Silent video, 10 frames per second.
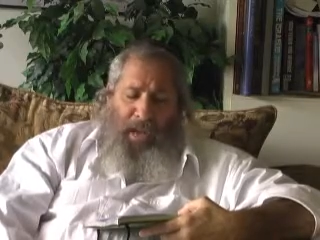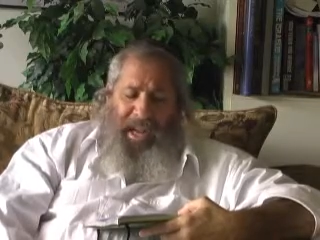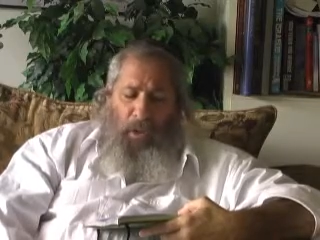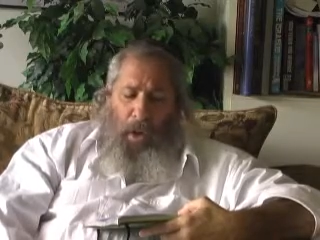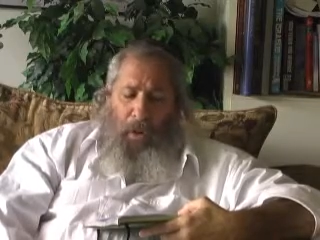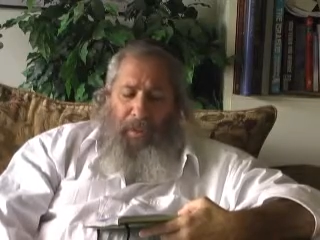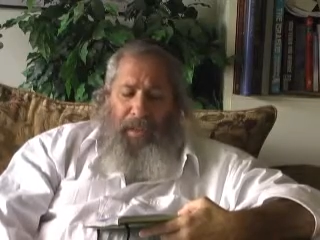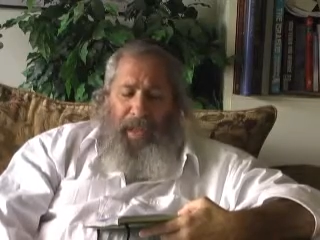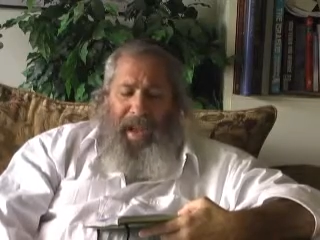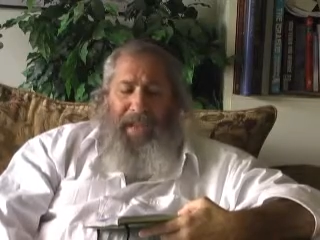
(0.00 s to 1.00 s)
anywhere in
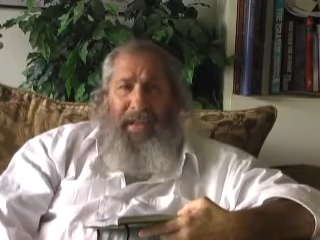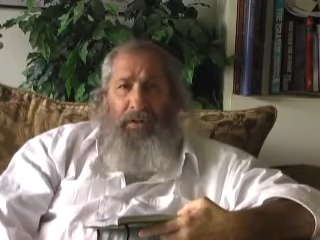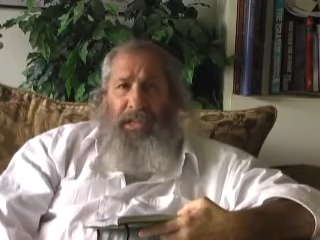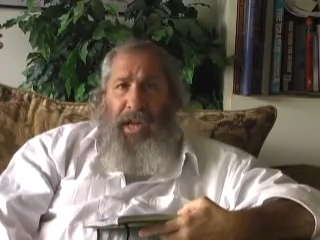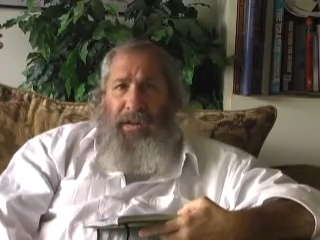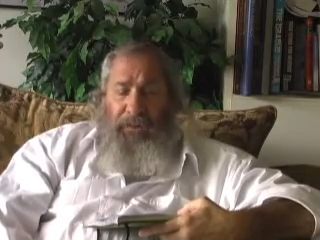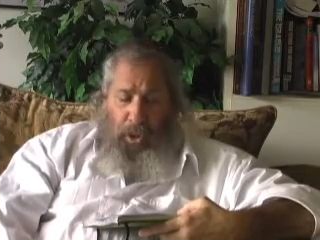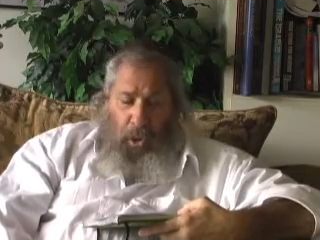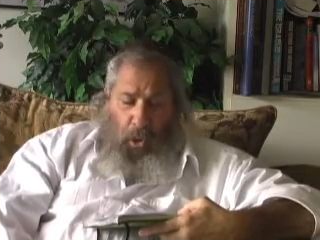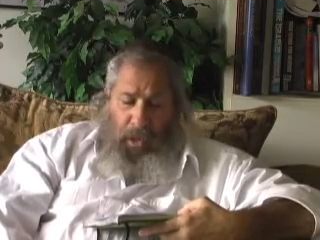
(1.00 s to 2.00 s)
their land outside of New
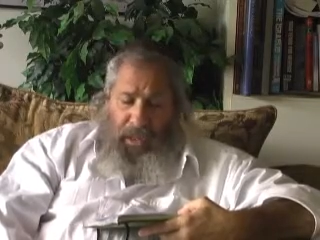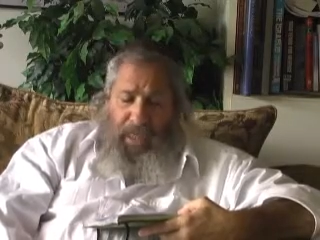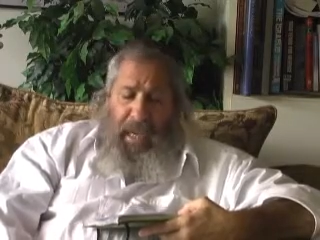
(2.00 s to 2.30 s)
York